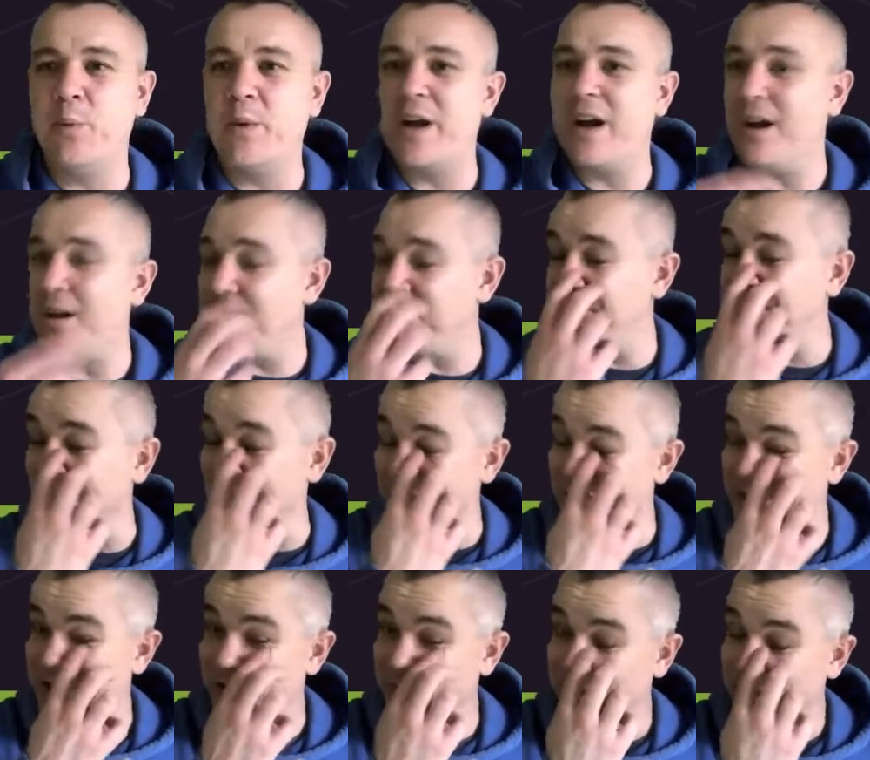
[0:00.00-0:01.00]
But we are
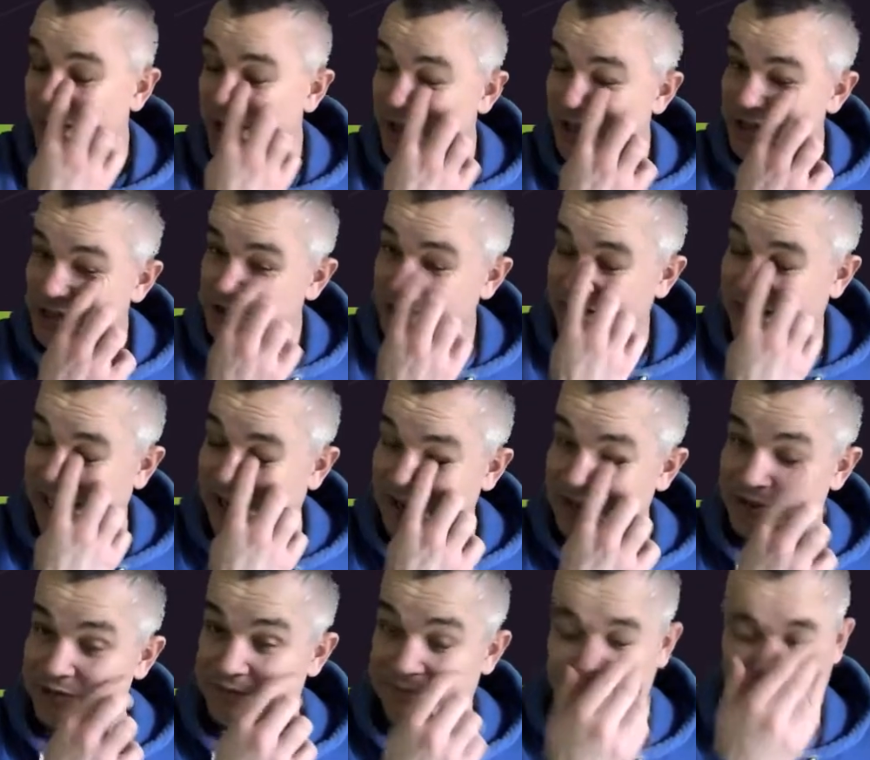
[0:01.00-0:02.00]
set to
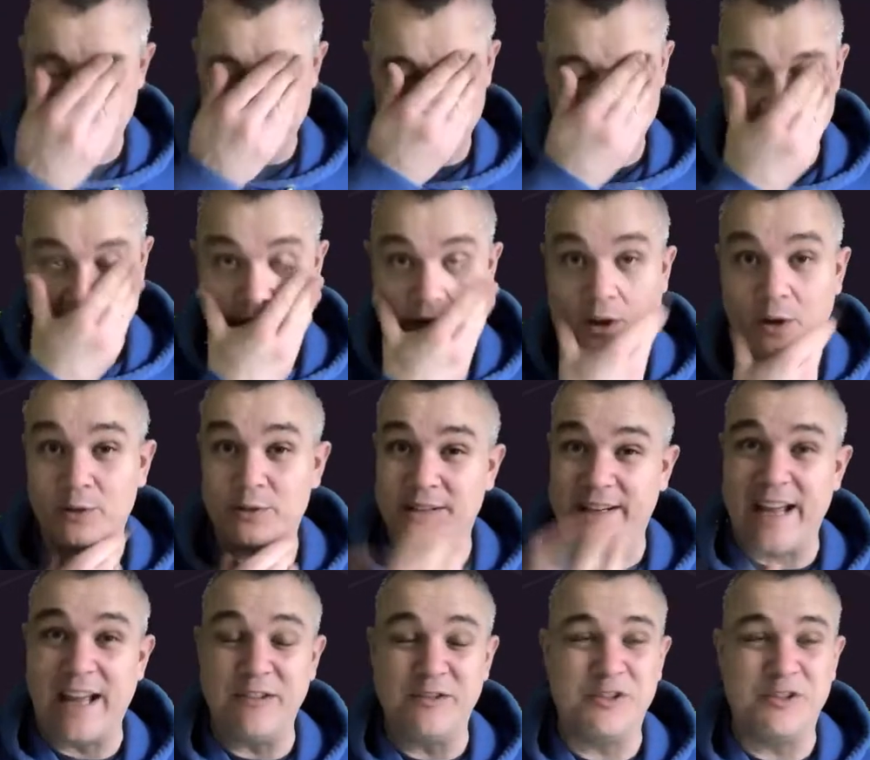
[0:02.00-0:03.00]
kind of, you know,